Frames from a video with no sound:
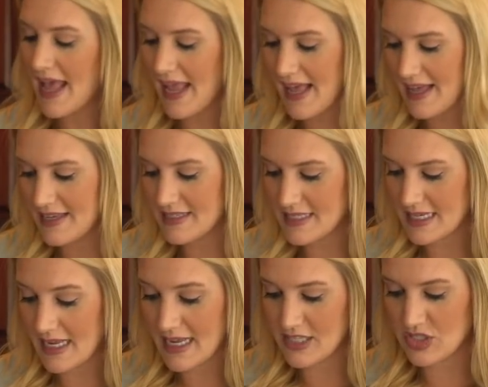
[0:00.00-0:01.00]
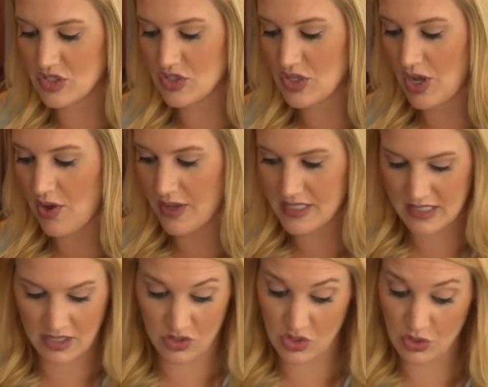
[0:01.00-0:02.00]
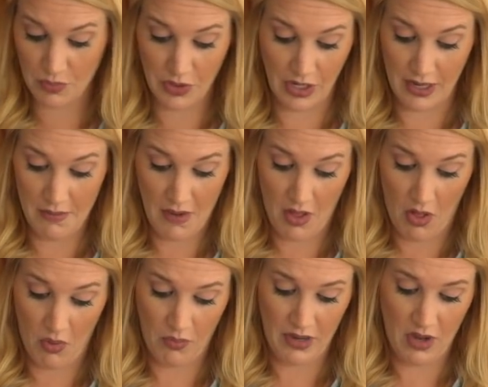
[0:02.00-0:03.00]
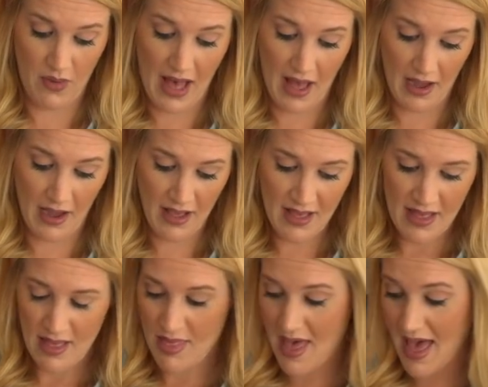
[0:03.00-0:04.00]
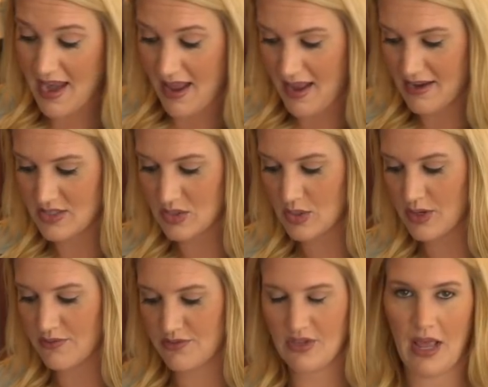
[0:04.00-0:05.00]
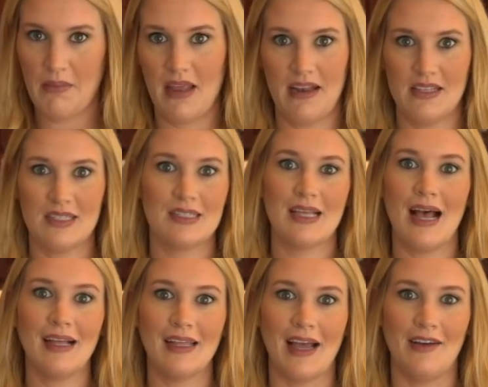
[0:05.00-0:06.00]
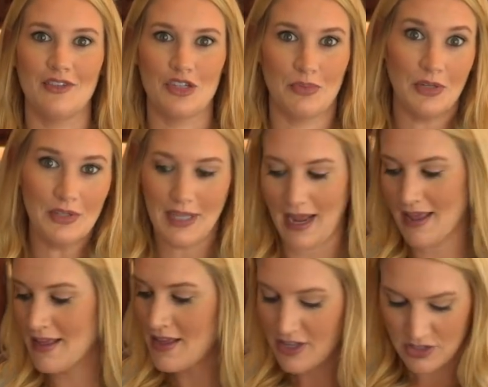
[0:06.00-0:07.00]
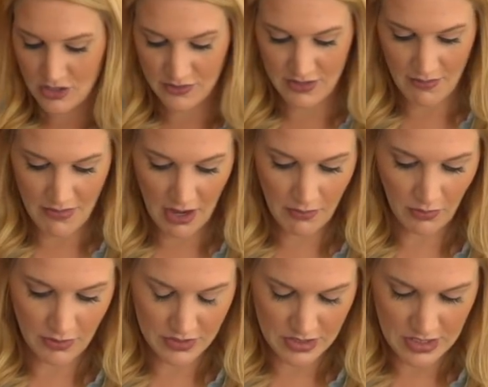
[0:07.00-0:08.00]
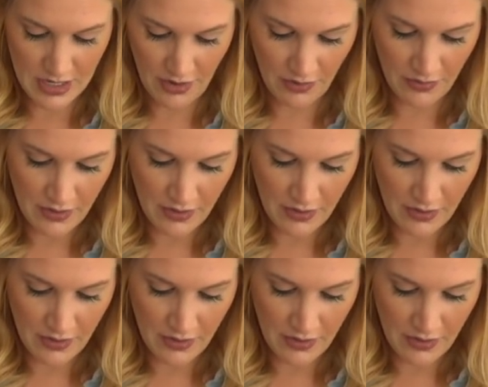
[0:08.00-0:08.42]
And it's like a super good meal when you add that in. It's sort of, I mean, it's exactly how Chipotle serves up their bowls too.